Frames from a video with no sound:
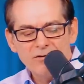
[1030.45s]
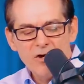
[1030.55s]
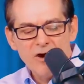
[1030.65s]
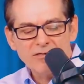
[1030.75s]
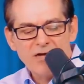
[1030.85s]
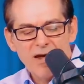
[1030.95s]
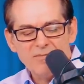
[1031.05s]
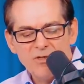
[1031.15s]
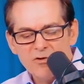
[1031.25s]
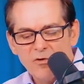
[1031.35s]
New York
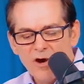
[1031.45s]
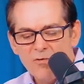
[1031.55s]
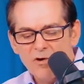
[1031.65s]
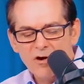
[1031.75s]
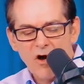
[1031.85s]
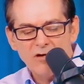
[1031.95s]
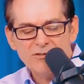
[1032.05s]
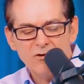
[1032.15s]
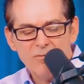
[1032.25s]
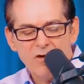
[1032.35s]
Times doing great work.
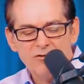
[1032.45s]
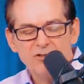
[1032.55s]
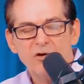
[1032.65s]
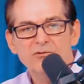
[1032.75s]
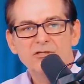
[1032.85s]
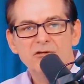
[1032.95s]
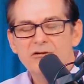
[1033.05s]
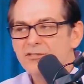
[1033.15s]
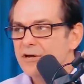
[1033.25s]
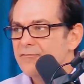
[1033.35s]
Also, Mother Jones,
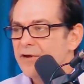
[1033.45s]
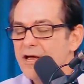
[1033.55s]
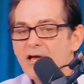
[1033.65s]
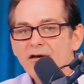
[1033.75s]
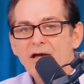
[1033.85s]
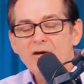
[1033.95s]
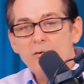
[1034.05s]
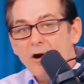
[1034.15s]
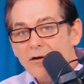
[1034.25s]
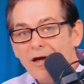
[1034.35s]
Claire Jeffrey. Now you
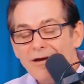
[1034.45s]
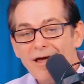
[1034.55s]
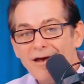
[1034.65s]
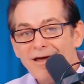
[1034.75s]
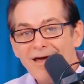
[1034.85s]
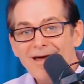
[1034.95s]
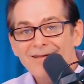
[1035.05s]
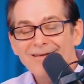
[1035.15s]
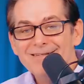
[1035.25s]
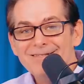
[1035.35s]
want, and
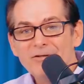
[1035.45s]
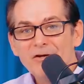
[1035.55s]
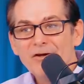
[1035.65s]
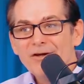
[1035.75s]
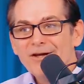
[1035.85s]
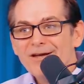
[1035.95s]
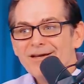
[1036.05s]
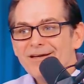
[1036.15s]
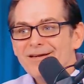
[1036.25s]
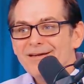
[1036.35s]
again,
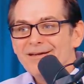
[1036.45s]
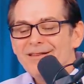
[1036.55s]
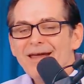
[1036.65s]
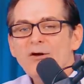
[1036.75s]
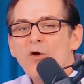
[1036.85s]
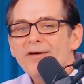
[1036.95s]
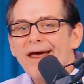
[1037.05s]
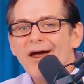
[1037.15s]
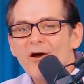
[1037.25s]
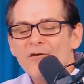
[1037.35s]
they don't
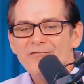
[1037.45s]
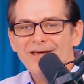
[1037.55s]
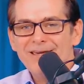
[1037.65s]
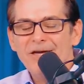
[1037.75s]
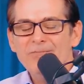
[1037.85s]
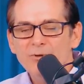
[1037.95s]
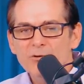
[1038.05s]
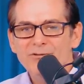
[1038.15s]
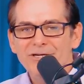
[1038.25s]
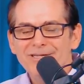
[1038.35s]
care if they keep
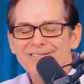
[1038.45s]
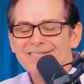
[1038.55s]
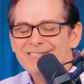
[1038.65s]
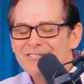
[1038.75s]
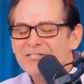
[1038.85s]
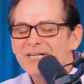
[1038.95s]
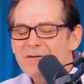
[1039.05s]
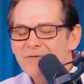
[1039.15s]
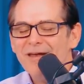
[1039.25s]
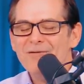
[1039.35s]
losing. Just
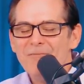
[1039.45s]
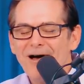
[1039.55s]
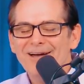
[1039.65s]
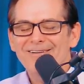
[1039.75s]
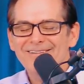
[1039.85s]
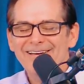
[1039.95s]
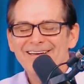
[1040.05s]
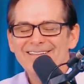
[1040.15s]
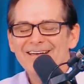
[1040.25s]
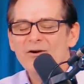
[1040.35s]
keep that in mind,
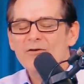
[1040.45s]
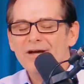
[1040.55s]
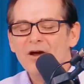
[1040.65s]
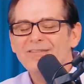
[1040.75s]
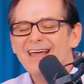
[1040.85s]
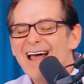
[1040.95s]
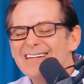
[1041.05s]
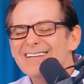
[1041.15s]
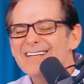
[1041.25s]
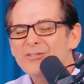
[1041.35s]
okay? They don't care. They
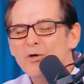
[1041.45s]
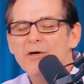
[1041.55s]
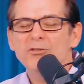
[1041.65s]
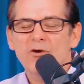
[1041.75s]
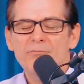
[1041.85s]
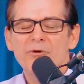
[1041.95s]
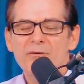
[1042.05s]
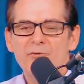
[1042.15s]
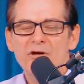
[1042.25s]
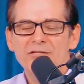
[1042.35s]
actually enjoy Trump
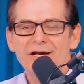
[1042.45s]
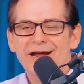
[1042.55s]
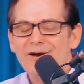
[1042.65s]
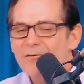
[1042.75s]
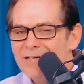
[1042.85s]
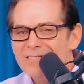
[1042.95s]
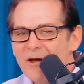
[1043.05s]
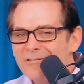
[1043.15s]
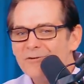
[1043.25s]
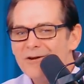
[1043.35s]
being president. I know that
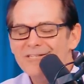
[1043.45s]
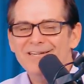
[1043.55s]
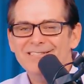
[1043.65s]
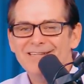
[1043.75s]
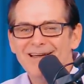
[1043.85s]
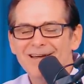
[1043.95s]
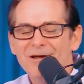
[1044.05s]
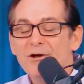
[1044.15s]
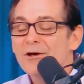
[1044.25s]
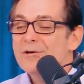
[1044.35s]
sounds crazy to say,
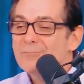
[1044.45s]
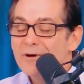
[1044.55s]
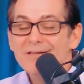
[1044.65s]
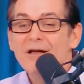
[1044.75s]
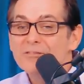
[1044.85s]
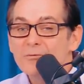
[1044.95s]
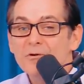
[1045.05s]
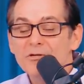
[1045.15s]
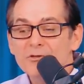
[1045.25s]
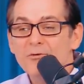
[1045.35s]
but it doesn't
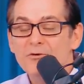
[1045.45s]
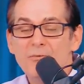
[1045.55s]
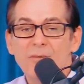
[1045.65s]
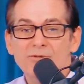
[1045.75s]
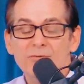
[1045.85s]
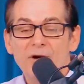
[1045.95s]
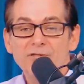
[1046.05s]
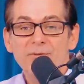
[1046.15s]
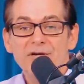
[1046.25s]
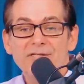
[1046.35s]
really screw them up too
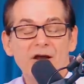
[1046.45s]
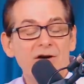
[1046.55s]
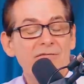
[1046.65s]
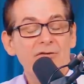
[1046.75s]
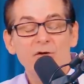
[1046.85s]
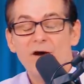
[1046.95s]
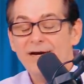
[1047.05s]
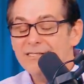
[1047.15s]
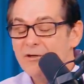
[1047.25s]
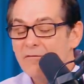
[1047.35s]
much because they don't have to do
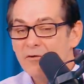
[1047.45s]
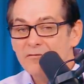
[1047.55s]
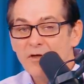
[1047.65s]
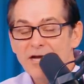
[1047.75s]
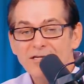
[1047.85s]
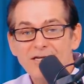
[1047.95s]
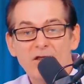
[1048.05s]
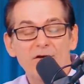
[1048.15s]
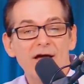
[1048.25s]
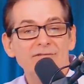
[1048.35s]
any self-reflecting. They
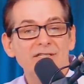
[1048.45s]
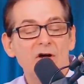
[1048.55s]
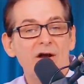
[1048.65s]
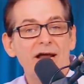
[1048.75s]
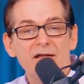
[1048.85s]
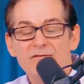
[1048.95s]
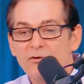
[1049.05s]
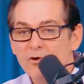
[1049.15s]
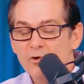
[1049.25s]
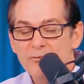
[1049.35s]
don't have to cut any of
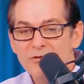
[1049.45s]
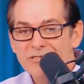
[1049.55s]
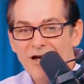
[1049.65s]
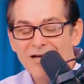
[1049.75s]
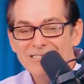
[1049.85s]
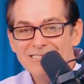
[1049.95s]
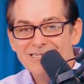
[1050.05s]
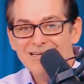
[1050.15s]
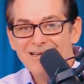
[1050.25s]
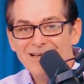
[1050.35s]
their corporate ties,
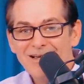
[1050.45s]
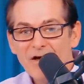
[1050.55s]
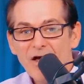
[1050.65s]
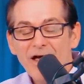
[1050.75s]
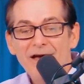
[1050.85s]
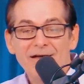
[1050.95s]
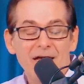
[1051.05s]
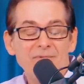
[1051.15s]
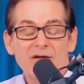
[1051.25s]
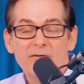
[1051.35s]
and it
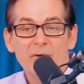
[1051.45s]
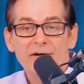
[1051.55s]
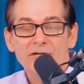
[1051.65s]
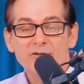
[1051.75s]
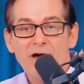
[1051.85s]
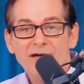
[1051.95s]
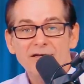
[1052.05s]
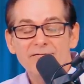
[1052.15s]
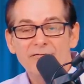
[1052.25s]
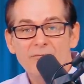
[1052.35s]
keeps everybody
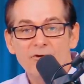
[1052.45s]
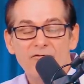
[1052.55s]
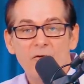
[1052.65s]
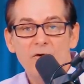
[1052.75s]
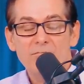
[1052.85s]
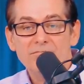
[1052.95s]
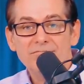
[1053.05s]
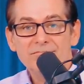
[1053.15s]
distracted from reform.